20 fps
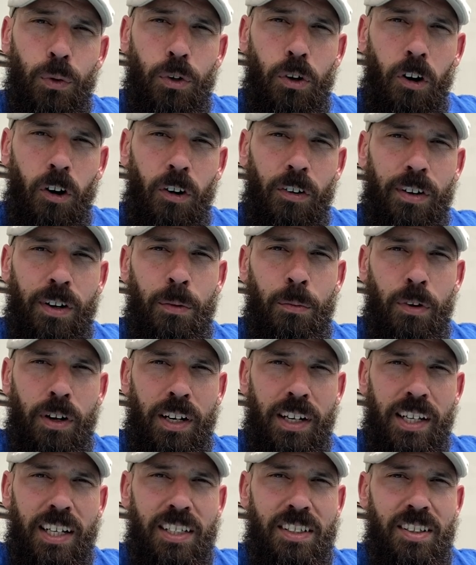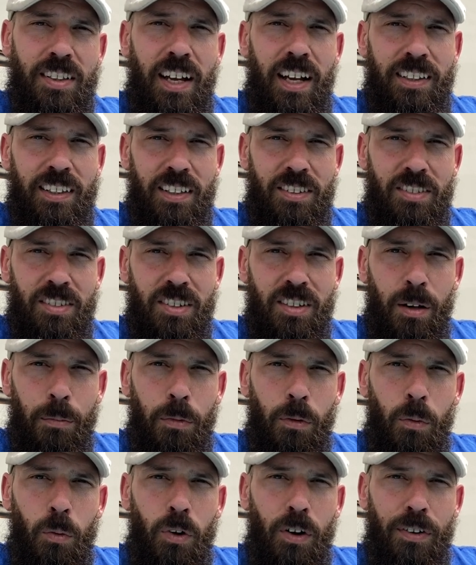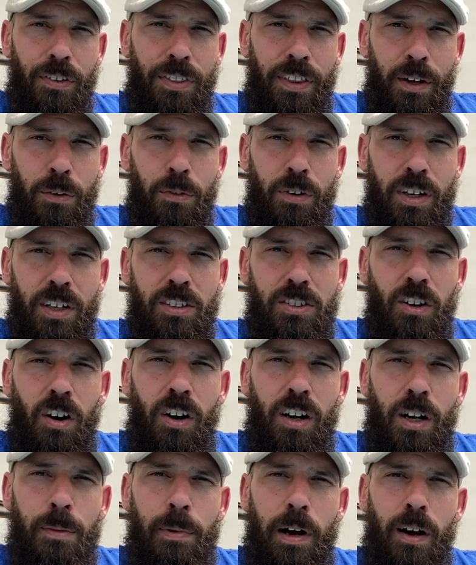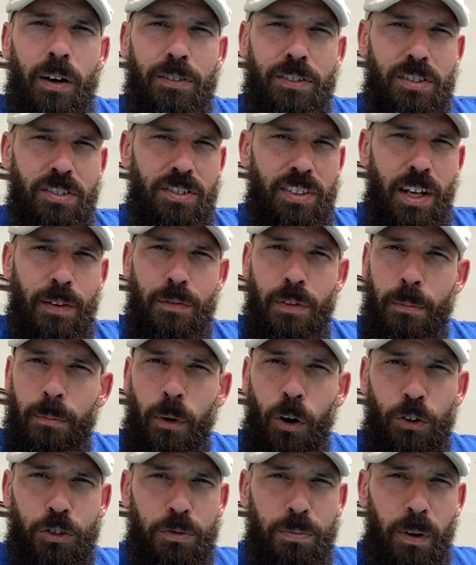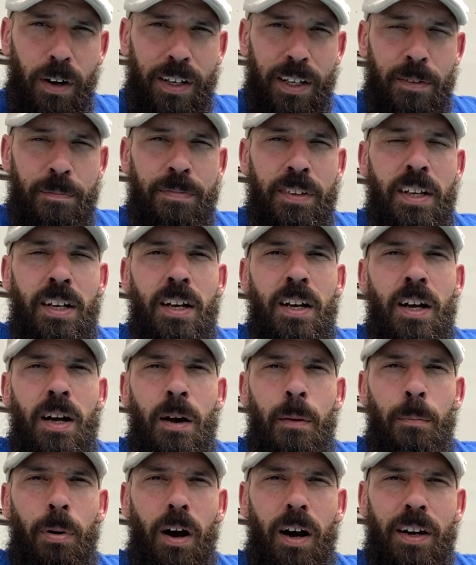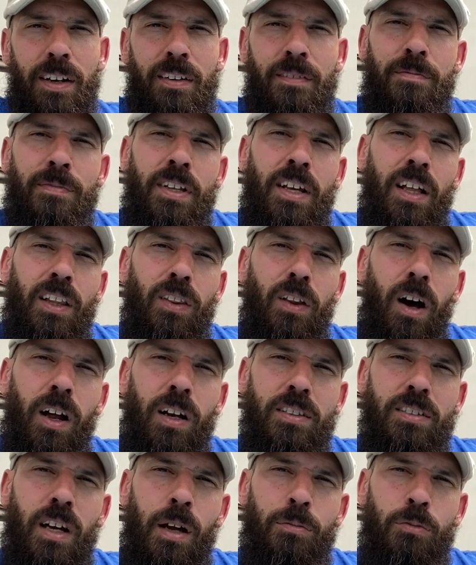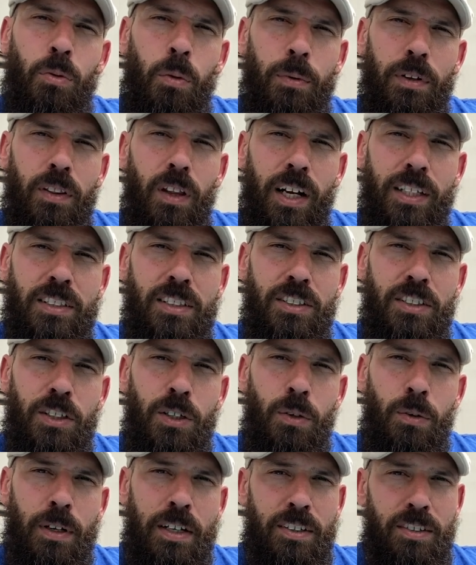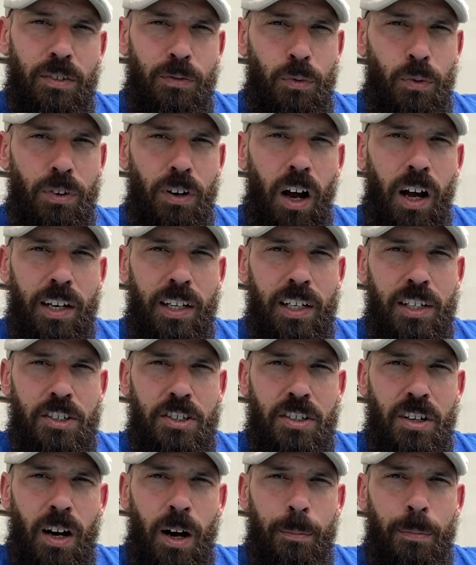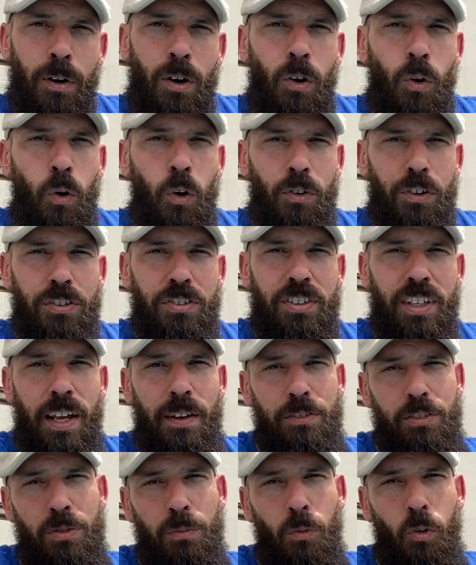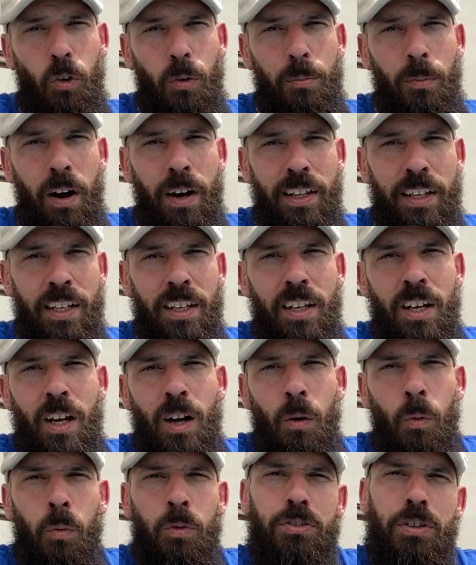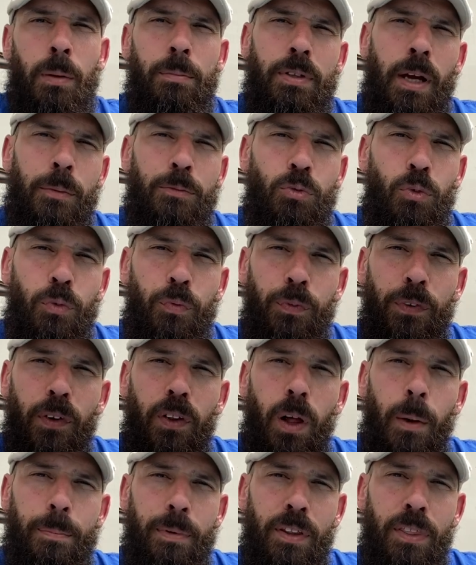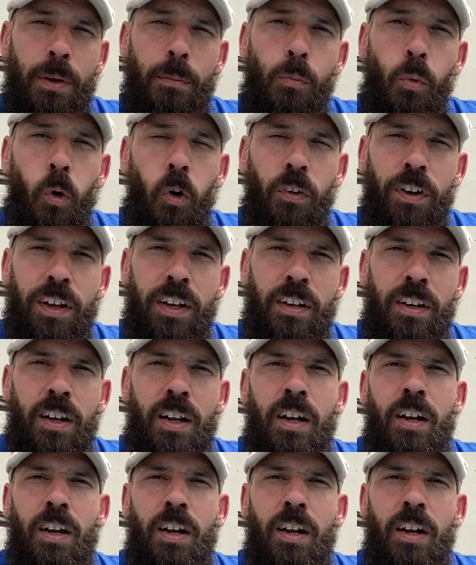card, and we're going to get to that. That's the number one thing we're going to talk about to save the most money. But a lot of times what we like to do is if we're not hitched up or to save some more money, sometimes we'll fuel up in the morning